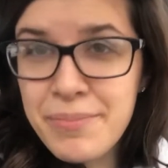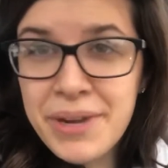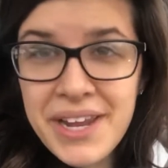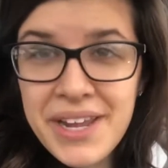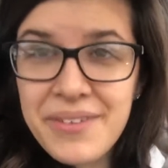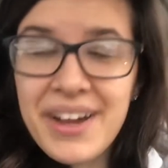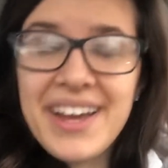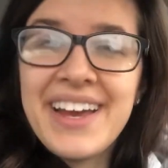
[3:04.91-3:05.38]
But
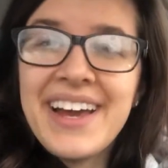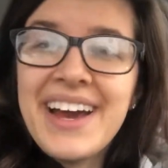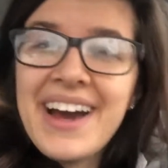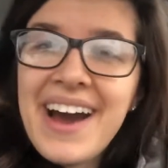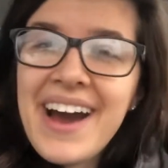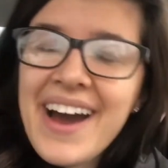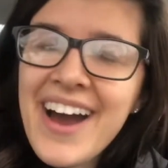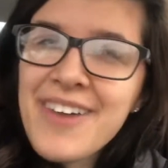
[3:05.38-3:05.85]
anyway,
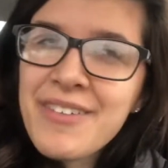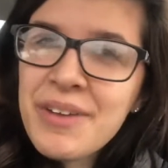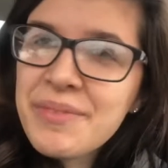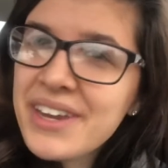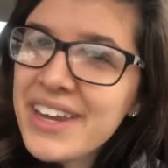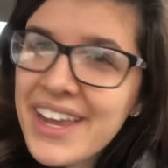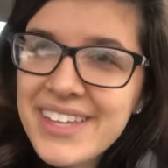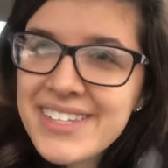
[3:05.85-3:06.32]
um, I'm
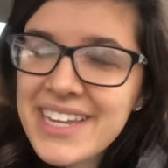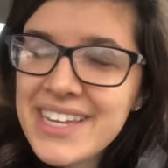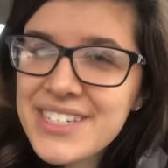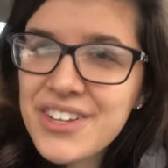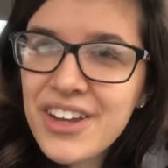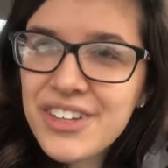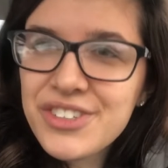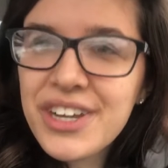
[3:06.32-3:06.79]
gonna get
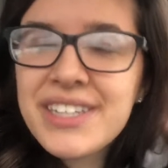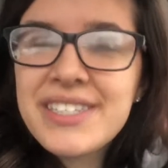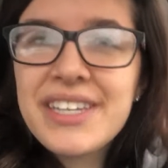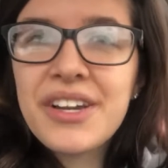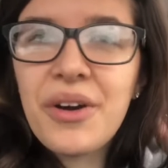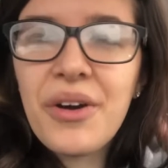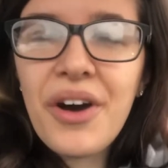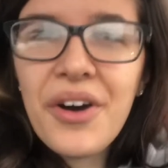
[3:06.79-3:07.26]
Sadie's dog treats
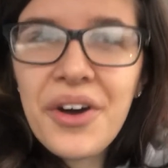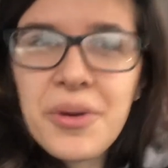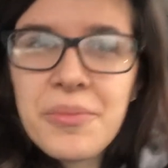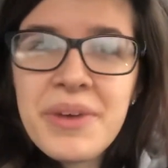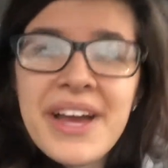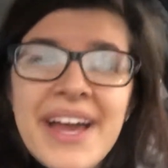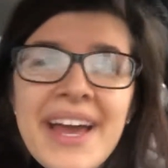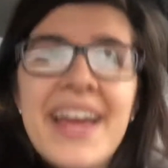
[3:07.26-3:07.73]
and go home.